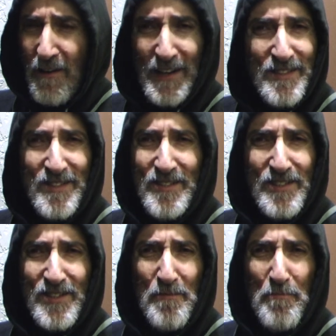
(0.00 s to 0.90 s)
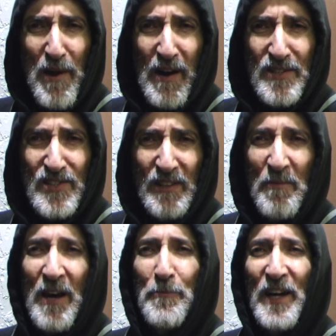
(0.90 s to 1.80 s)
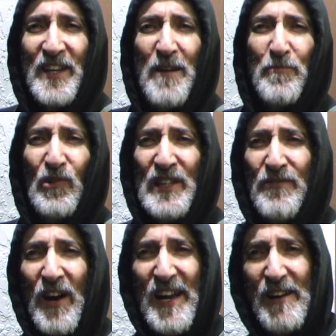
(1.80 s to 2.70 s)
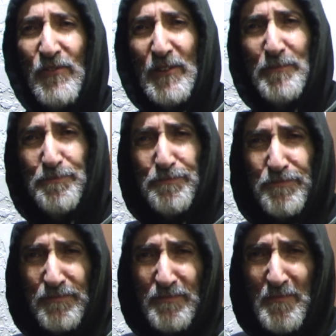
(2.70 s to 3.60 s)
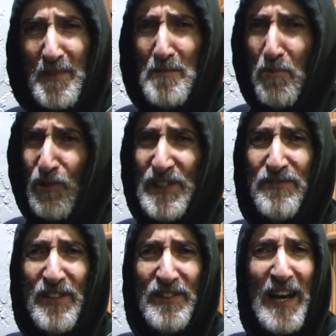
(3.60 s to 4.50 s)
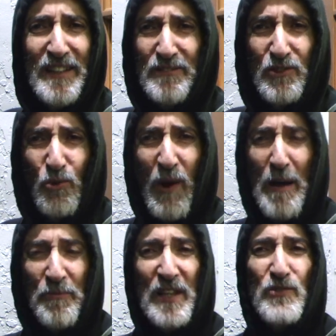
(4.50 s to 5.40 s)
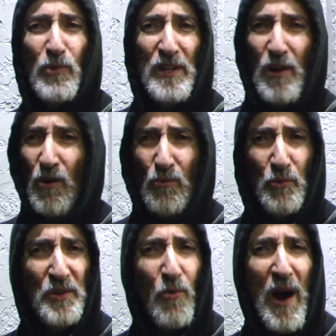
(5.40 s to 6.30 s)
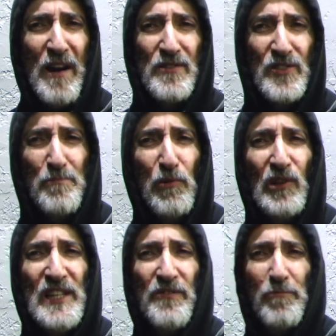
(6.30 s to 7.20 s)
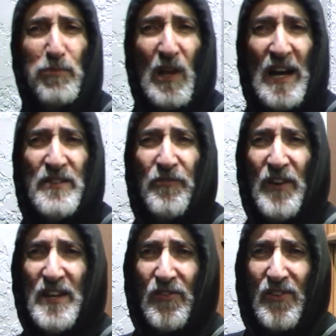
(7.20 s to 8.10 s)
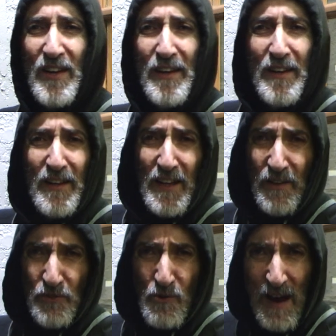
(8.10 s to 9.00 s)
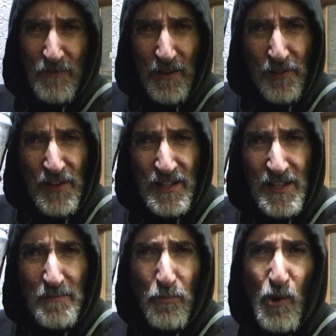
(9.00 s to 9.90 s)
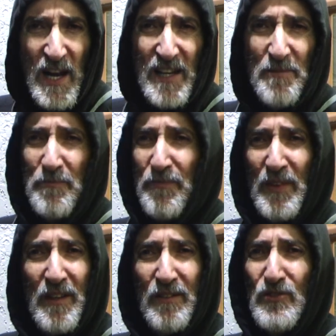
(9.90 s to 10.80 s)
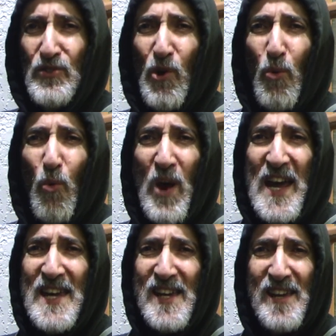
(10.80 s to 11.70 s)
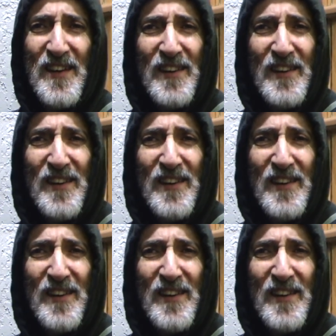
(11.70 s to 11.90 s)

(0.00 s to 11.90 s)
Oh, it's just embarrassing, man. I can't believe I ever believed in that crap. That's what it requires, is belief, blind faith. If you have a thinking brain, there's no way